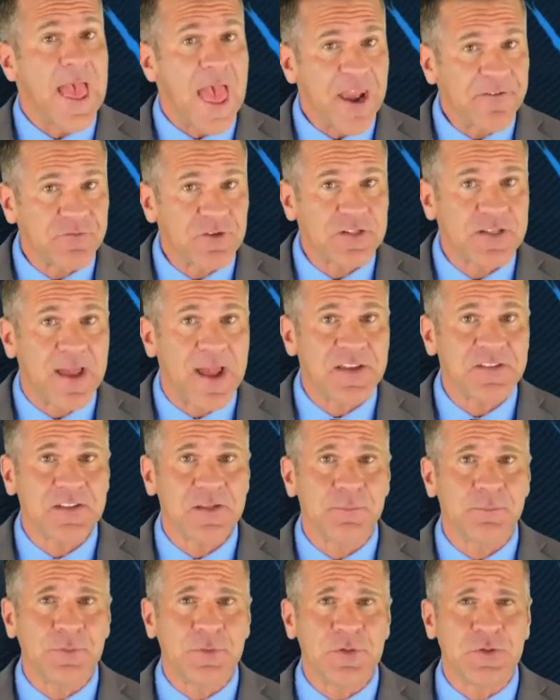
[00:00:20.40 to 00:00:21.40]

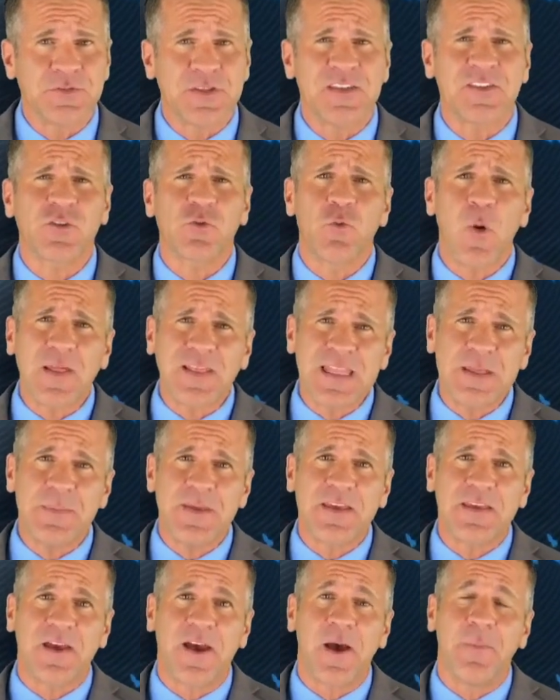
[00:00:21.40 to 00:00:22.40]
Advertising Boost has quickly
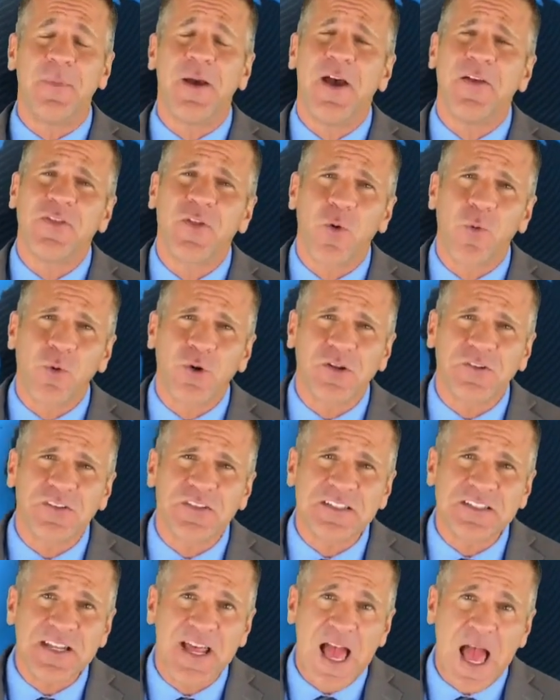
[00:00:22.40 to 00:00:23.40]
become the
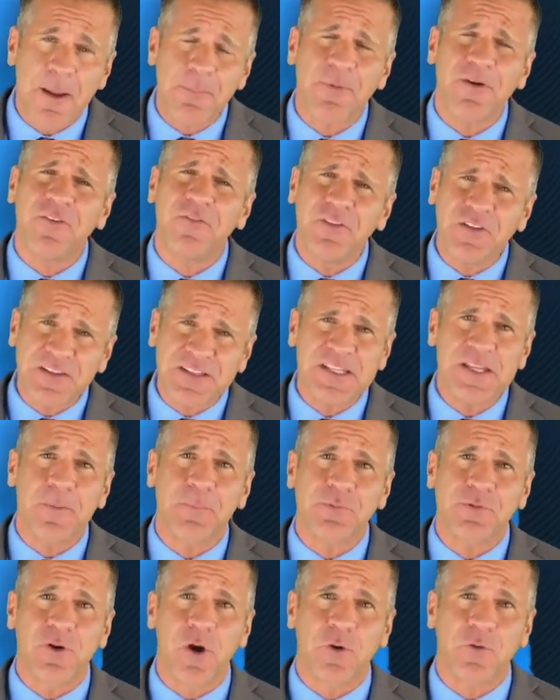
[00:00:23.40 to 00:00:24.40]
world's top
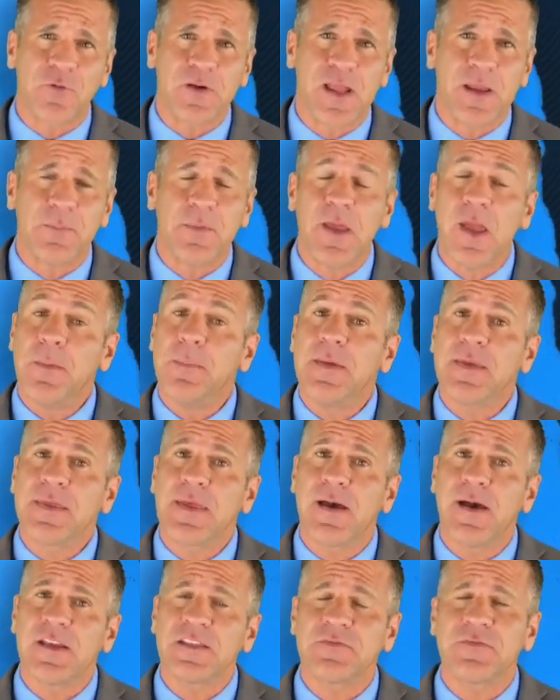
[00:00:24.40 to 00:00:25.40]
affiliate program
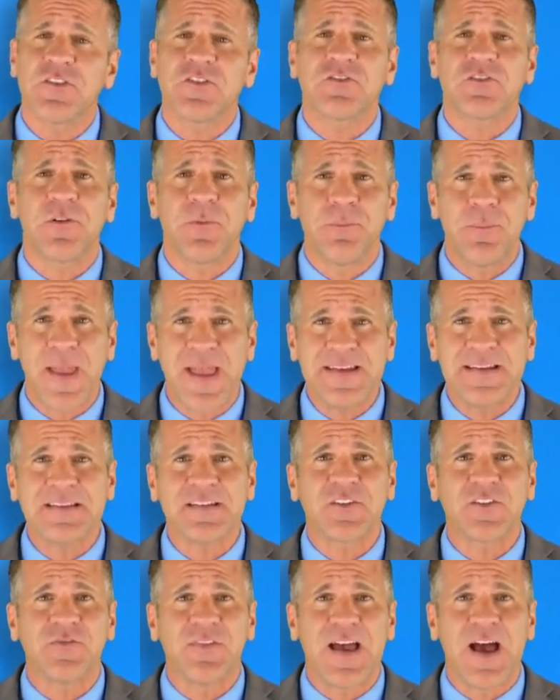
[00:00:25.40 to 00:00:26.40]
because of the
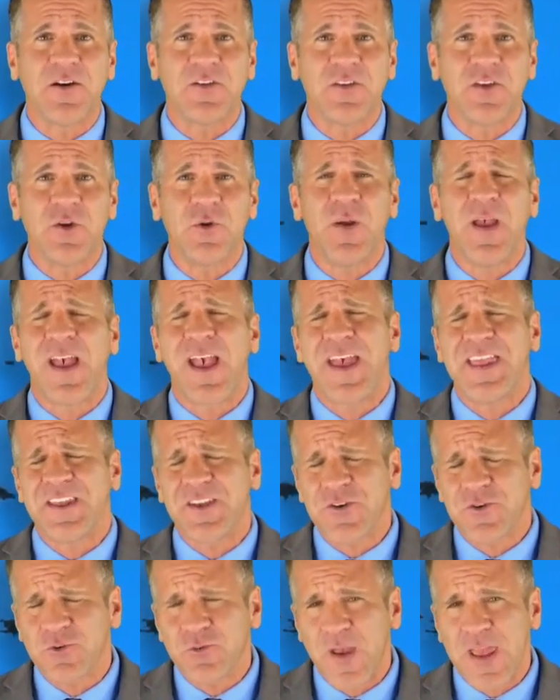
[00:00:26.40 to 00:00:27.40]
tremendous value and
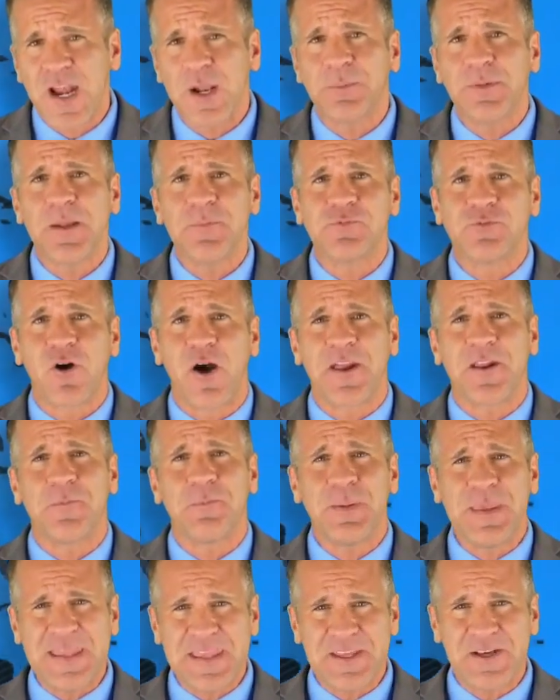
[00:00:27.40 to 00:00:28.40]
incredibly broad
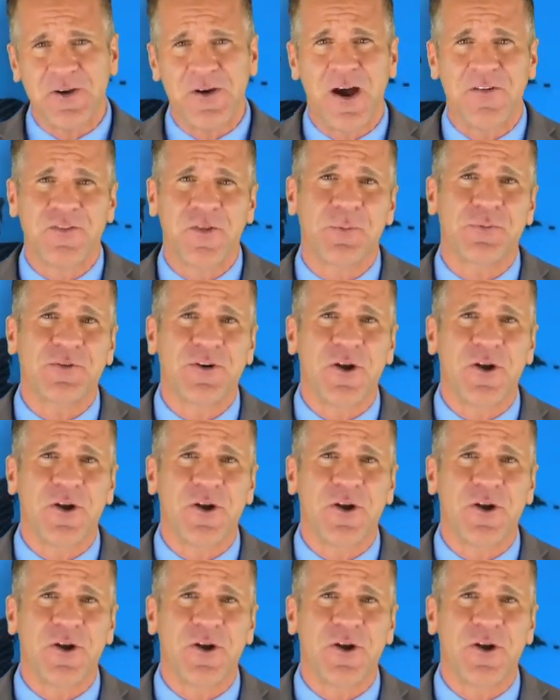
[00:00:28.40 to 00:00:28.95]
appeal of the